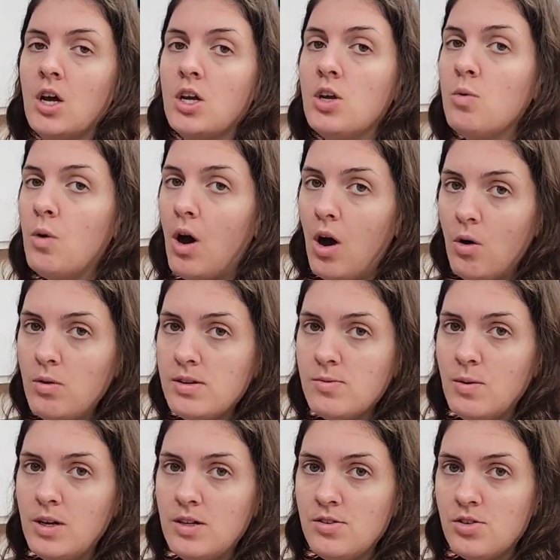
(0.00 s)
You always
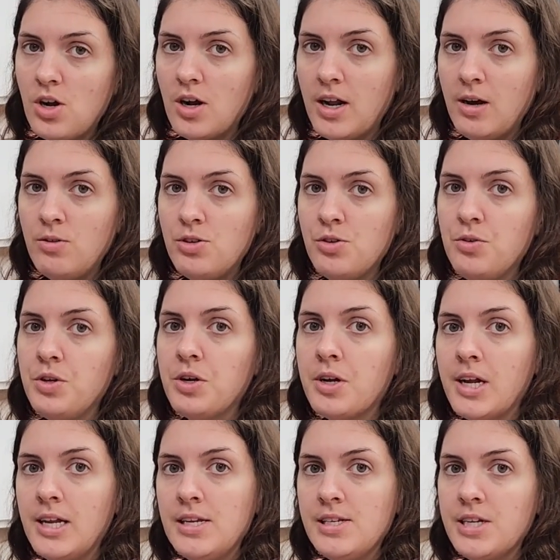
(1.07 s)
want to start out doing your
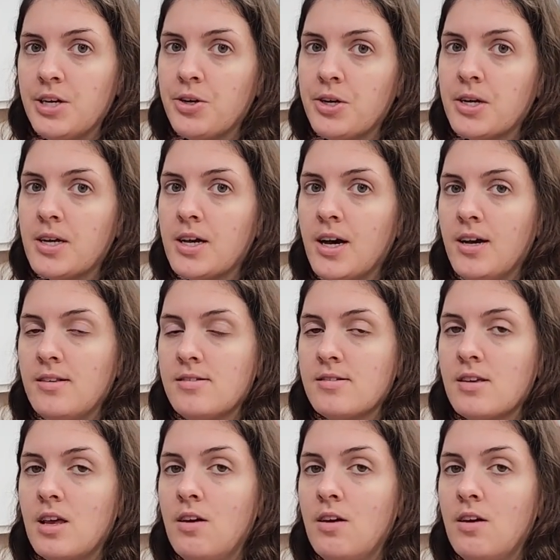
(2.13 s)
interior cuts.